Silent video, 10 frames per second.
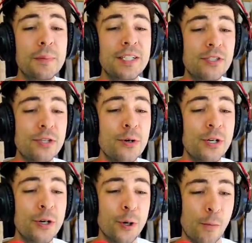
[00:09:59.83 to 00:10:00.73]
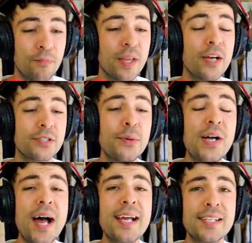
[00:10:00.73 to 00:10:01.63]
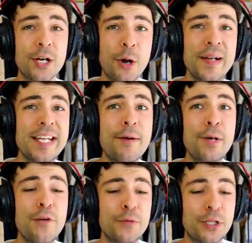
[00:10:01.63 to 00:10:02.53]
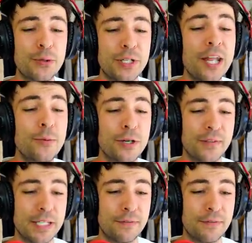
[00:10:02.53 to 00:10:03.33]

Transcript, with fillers: have been so cool. So guys, comment down below if we should do another one of these